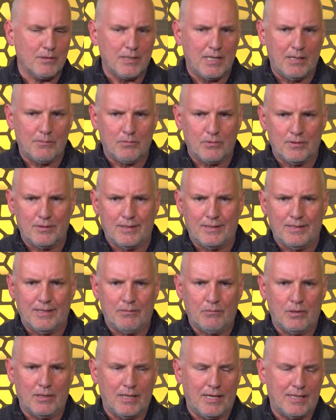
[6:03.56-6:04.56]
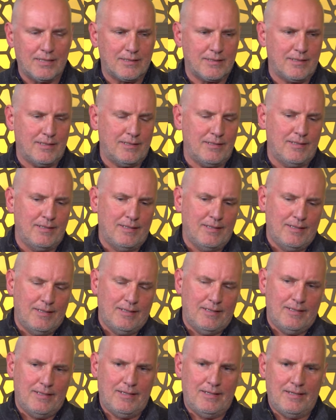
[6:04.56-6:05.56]
of times, and then with us. And
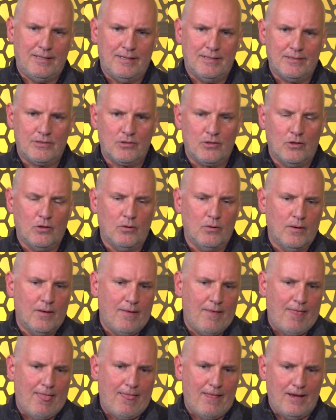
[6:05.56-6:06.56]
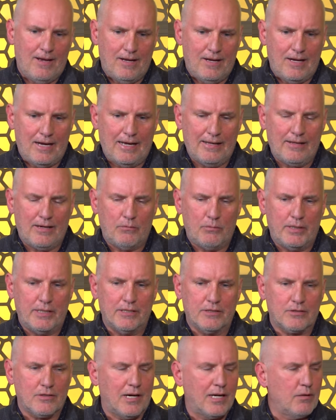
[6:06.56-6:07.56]
uh, so uh, I, we
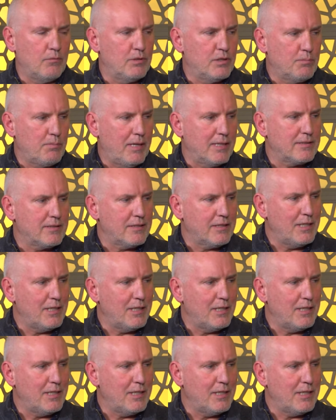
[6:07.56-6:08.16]
just thought it was best to